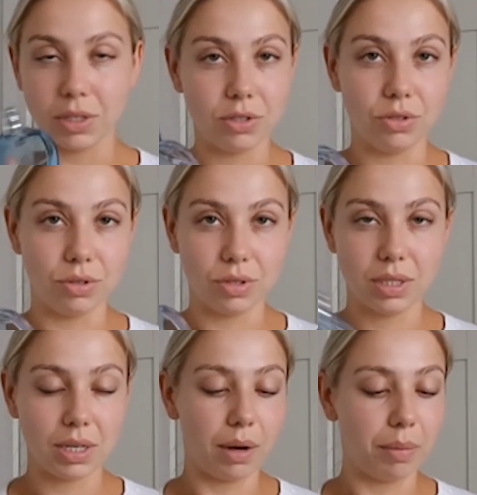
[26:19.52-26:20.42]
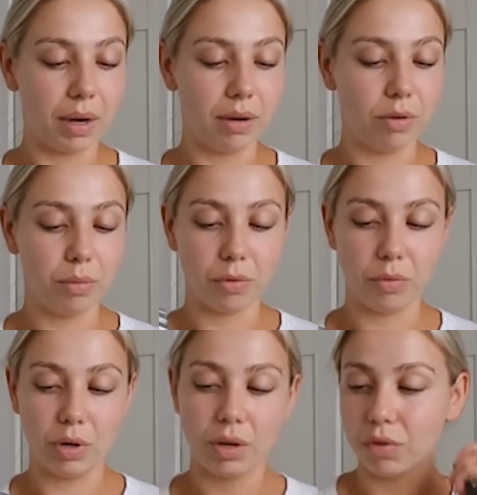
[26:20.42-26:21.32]
which is just like my number
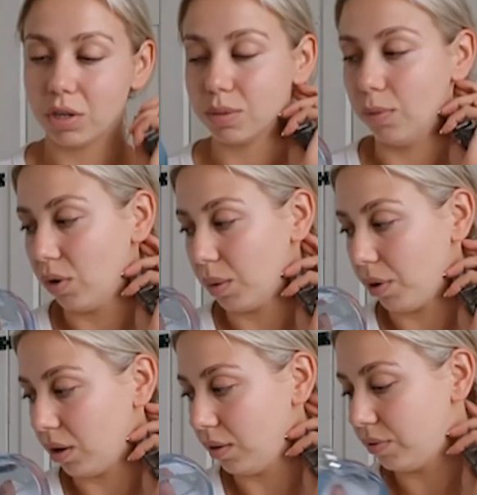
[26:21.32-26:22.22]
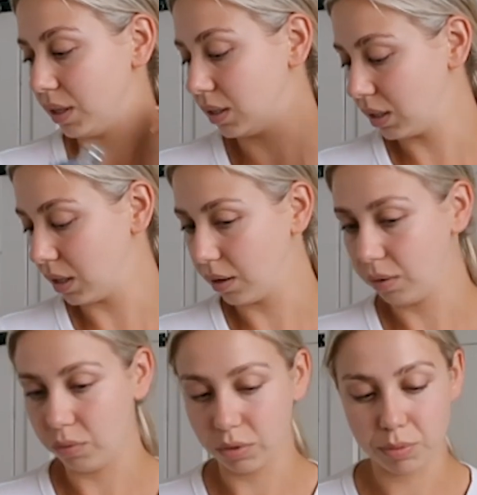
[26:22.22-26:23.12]
one. I've got a smaller bottle of this that I
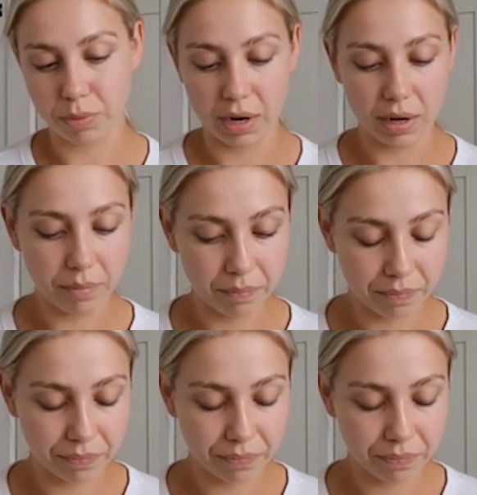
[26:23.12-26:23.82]
would bring.